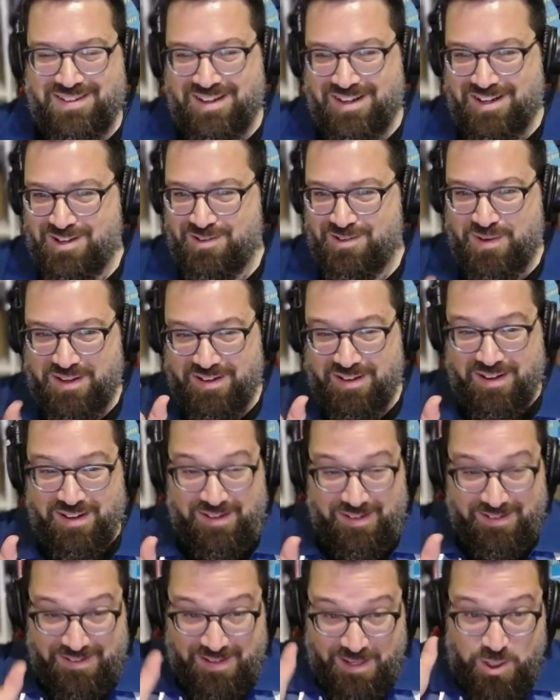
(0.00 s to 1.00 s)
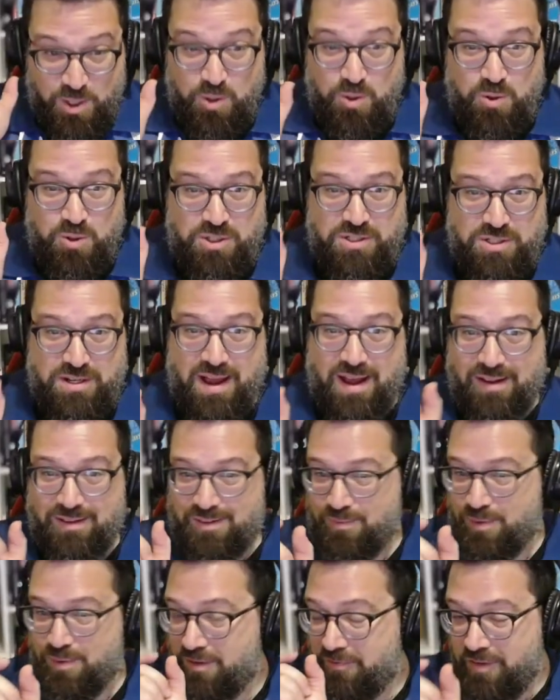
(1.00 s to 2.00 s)
That could be, it's a huge
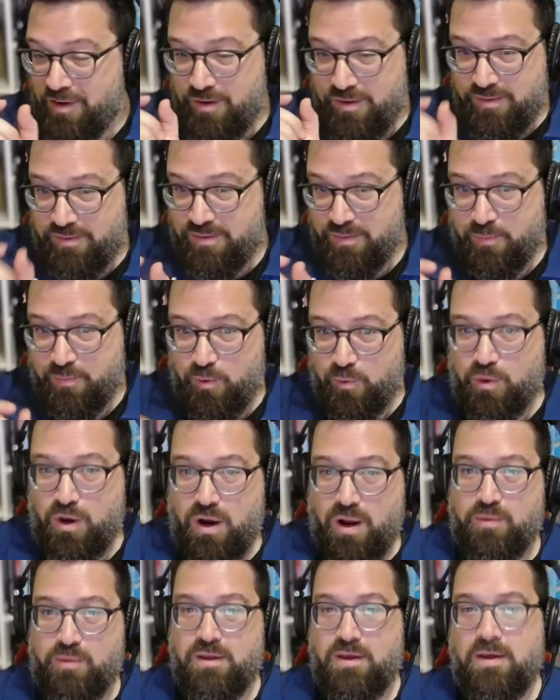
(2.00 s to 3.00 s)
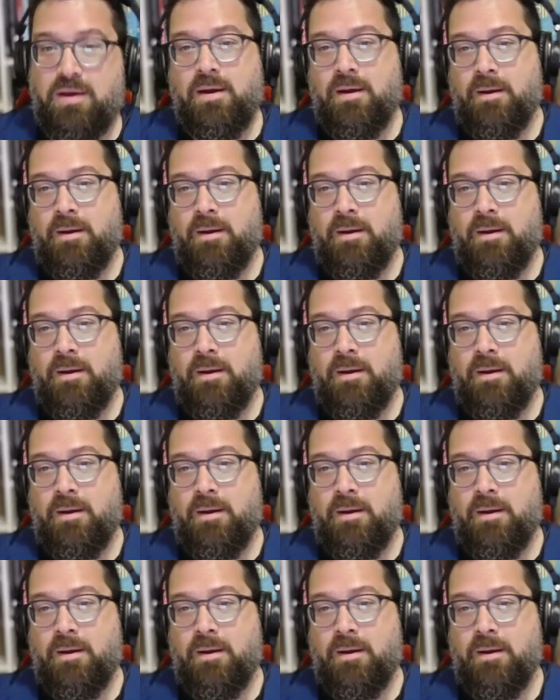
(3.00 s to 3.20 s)
task, but a very simple prompt.